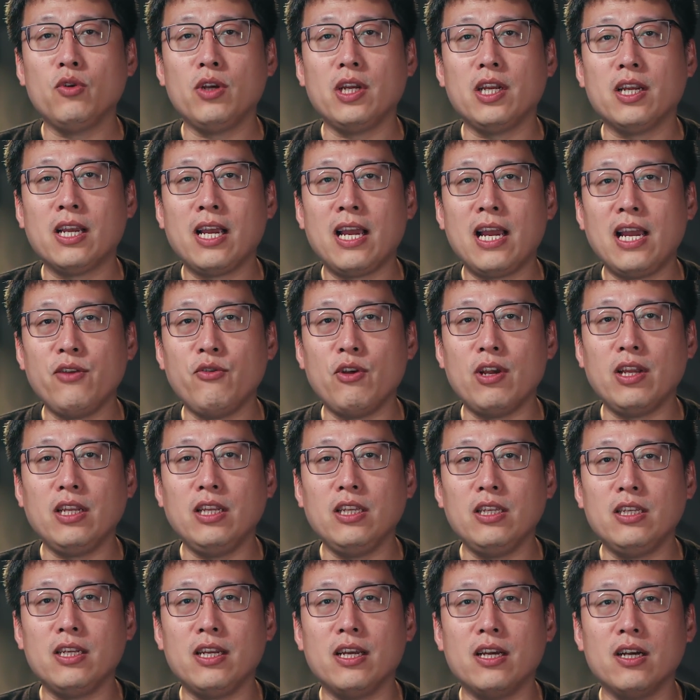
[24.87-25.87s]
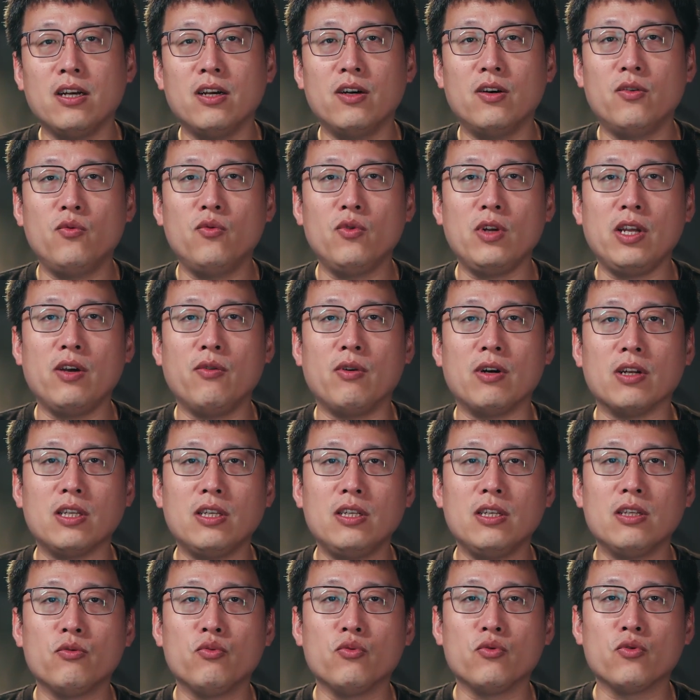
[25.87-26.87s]
about open source
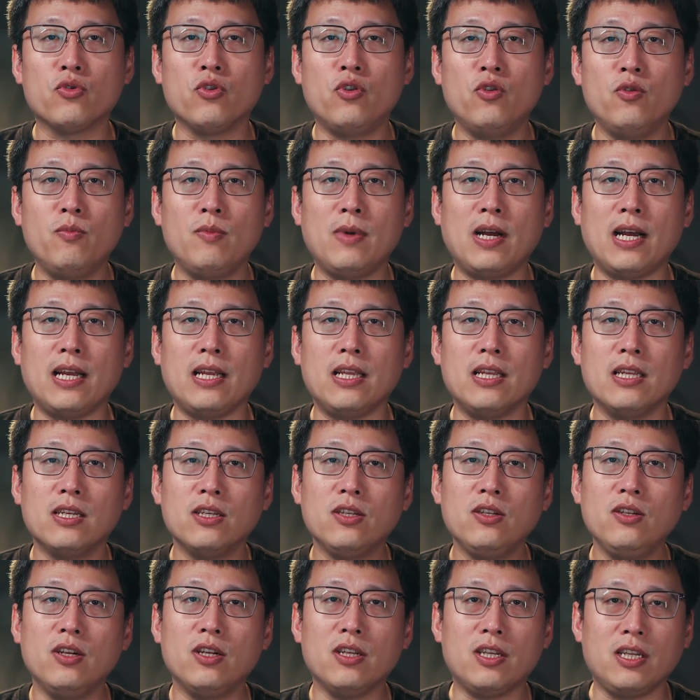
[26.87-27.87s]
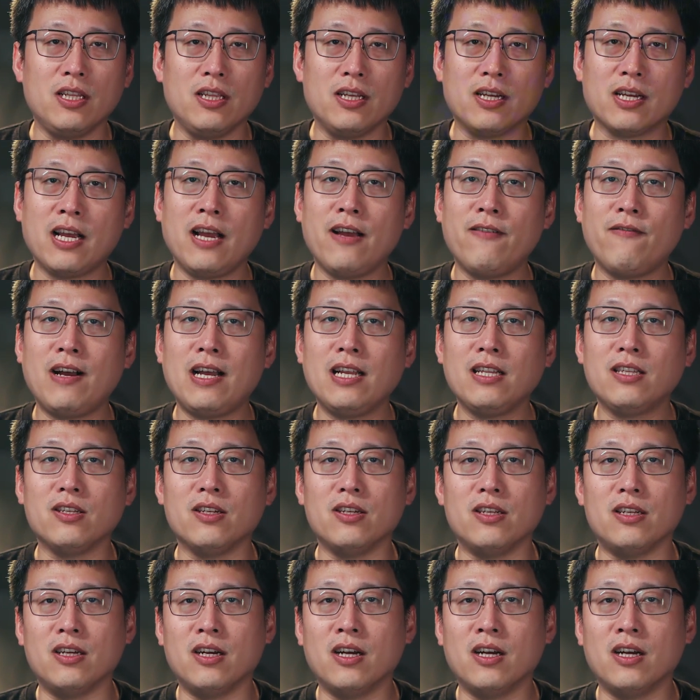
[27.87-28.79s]
hardware and IoT technology.